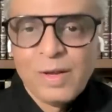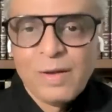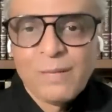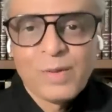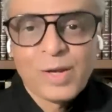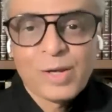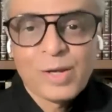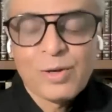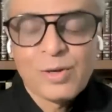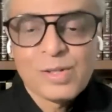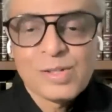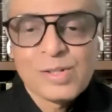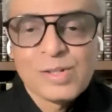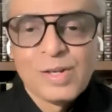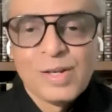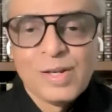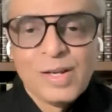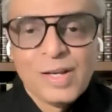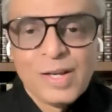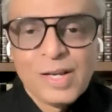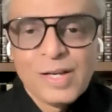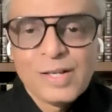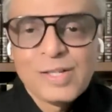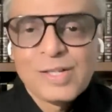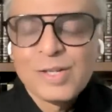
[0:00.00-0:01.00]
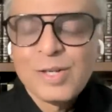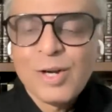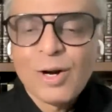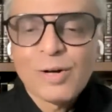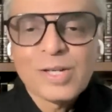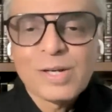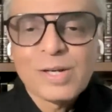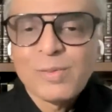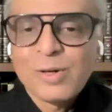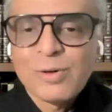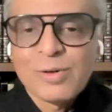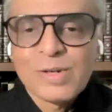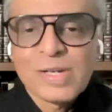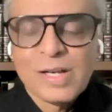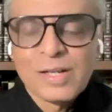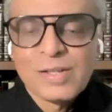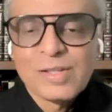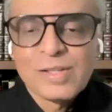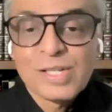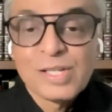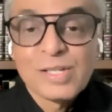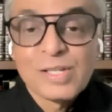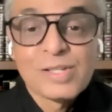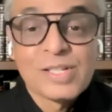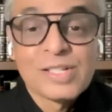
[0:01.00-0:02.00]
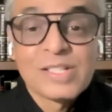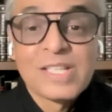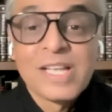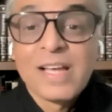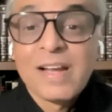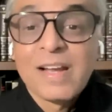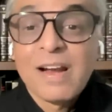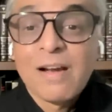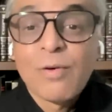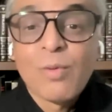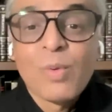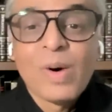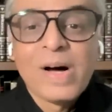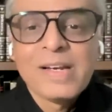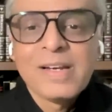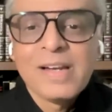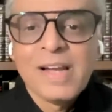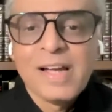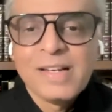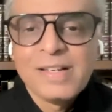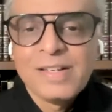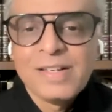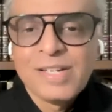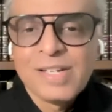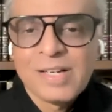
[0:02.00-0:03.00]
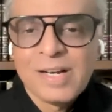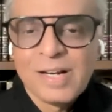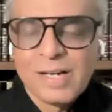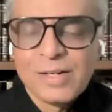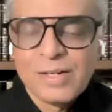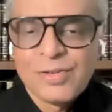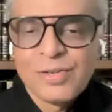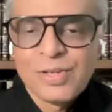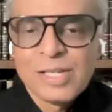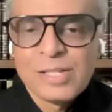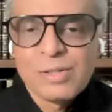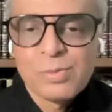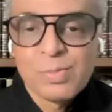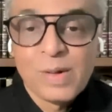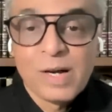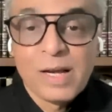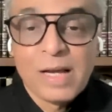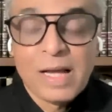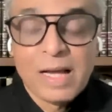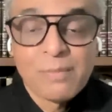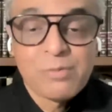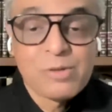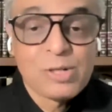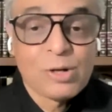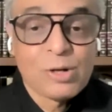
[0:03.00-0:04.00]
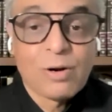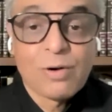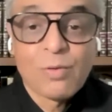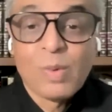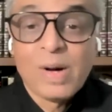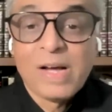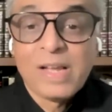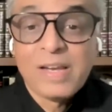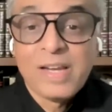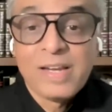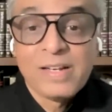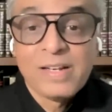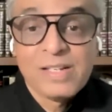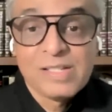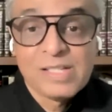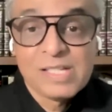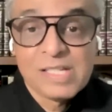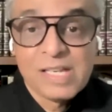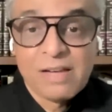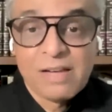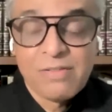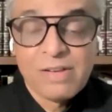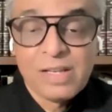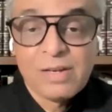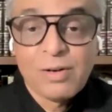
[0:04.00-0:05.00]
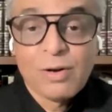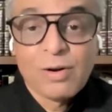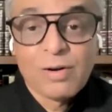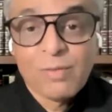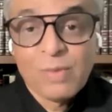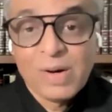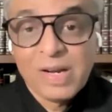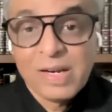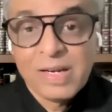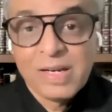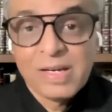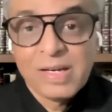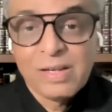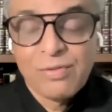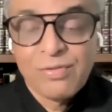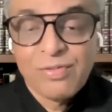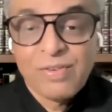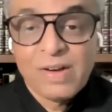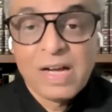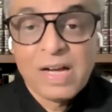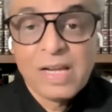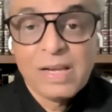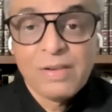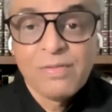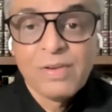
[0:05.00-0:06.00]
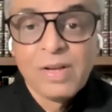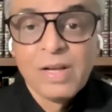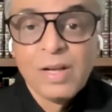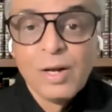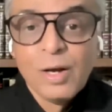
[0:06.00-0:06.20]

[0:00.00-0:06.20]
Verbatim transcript: Because it's not about consensus. There are 190 countries, perhaps, or 187 or 185,